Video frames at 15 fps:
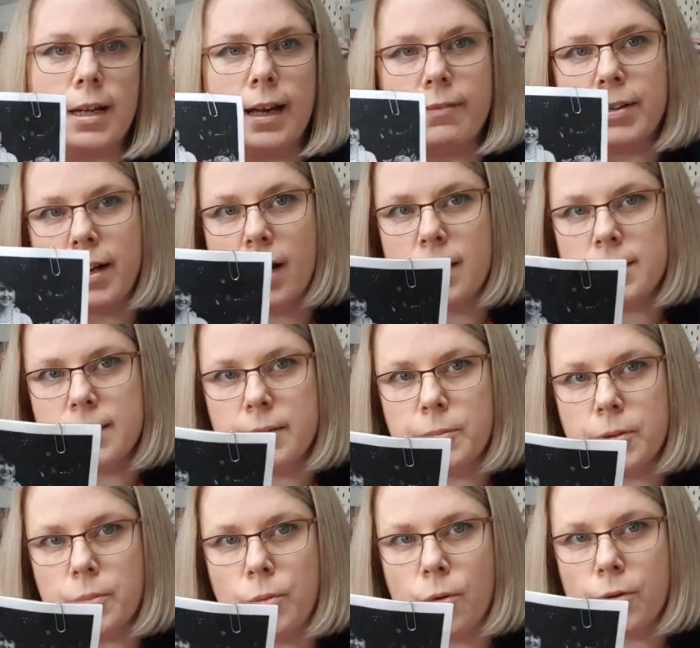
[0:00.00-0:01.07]
I have a cardigan
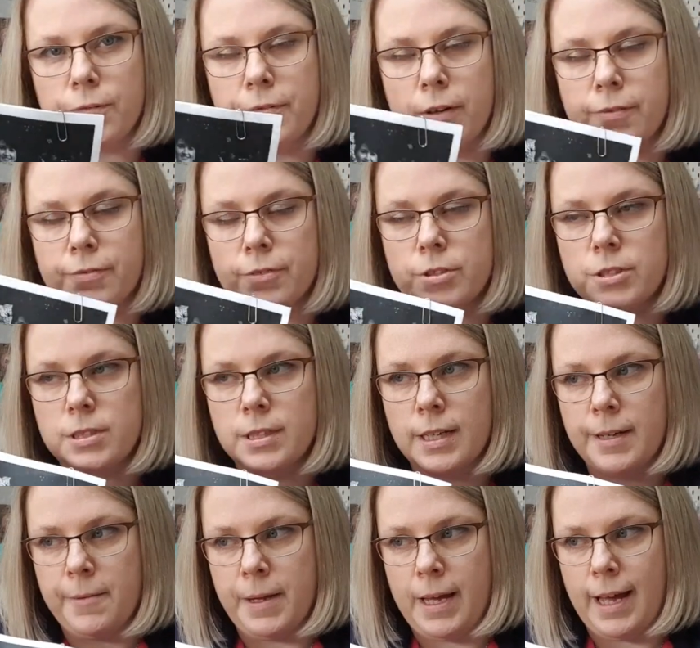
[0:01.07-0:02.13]
with a waterfall front,
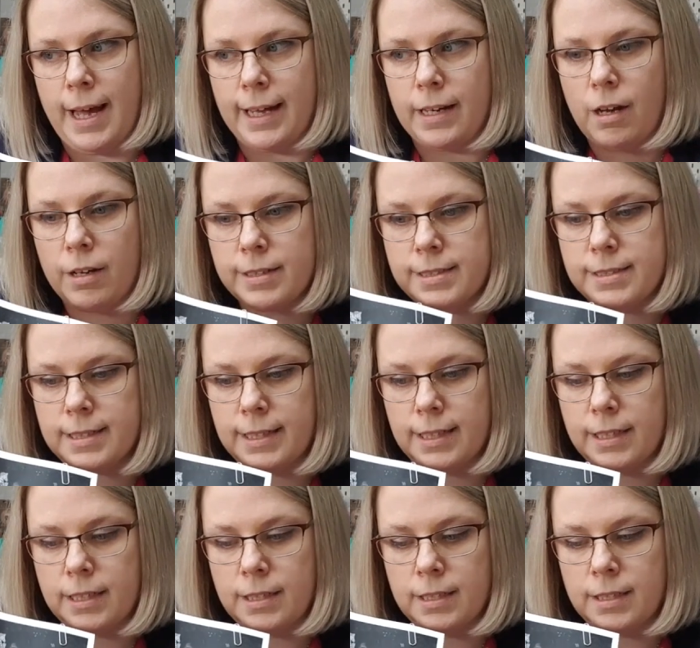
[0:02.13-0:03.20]
and
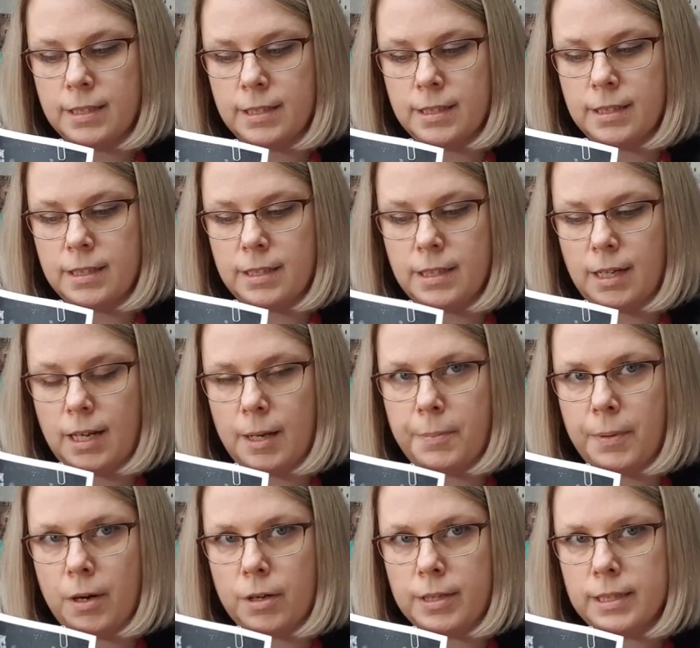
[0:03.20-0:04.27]
honestly, I
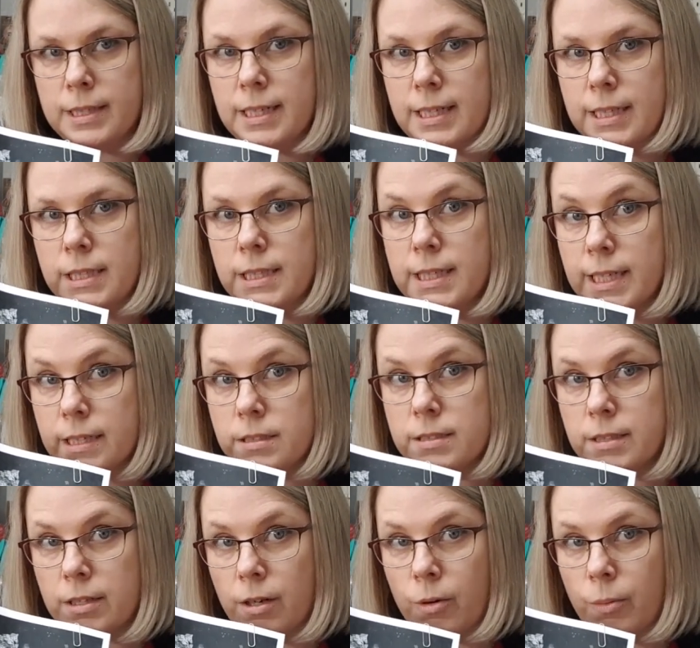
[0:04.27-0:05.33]
bought it years
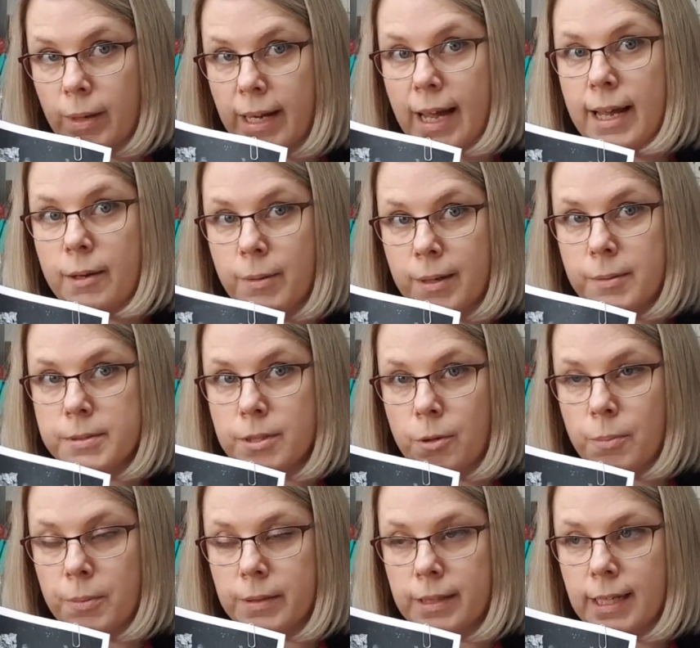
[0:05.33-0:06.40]
ago when A-Wear was
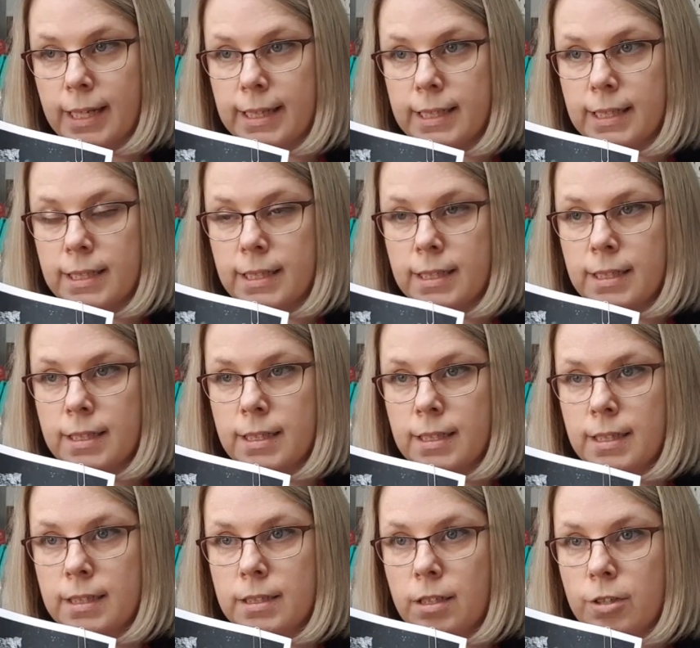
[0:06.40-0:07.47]
open, like
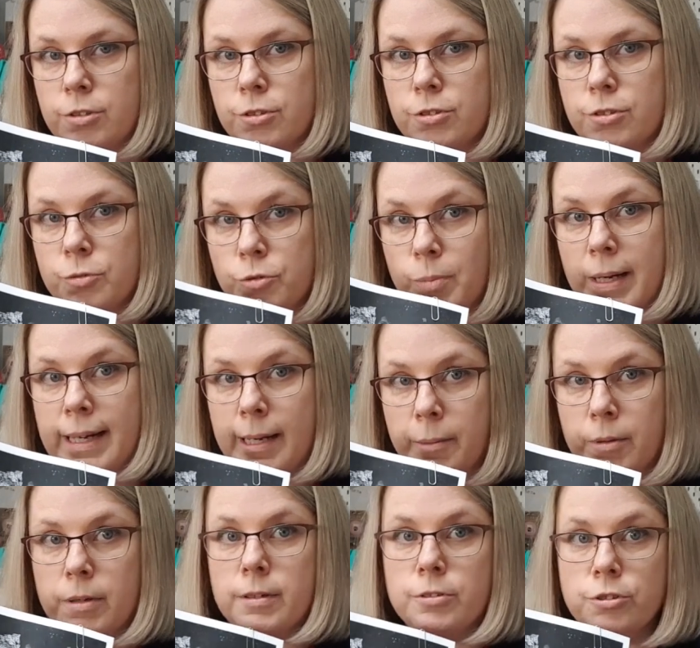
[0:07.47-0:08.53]
not just when
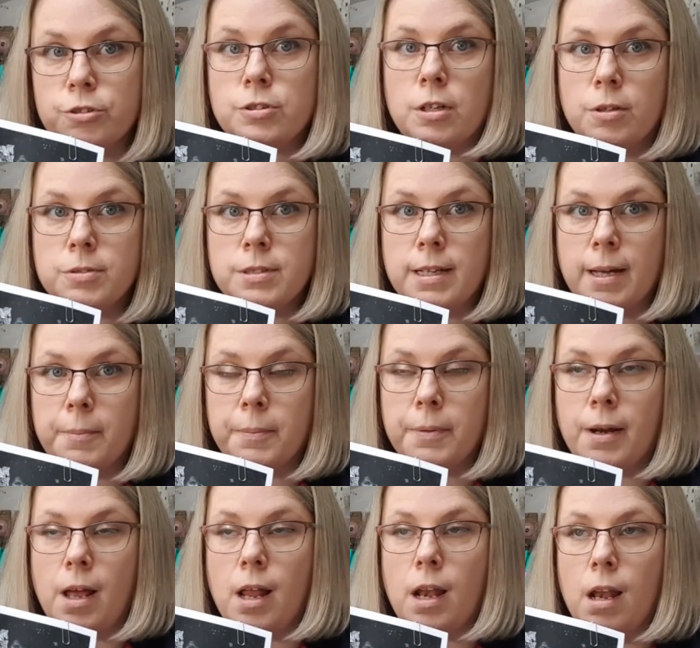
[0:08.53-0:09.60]
A-Wear just closed down,
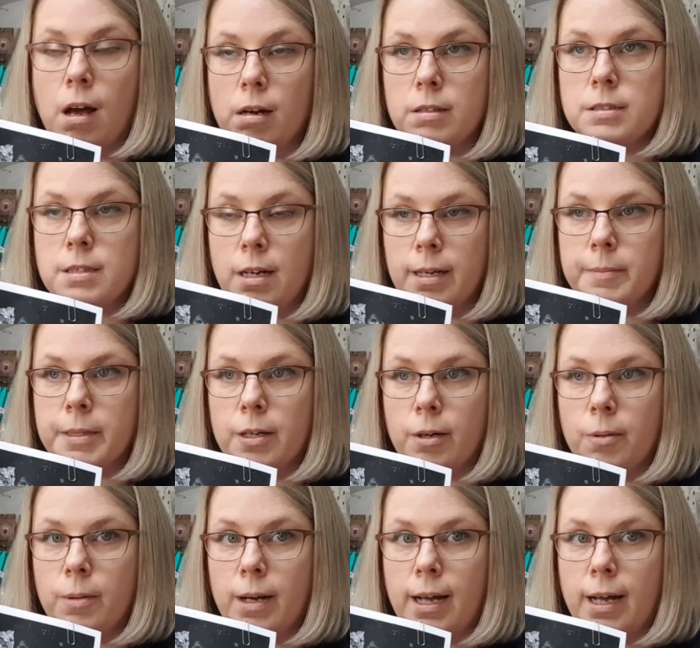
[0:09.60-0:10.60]
but a long time ago.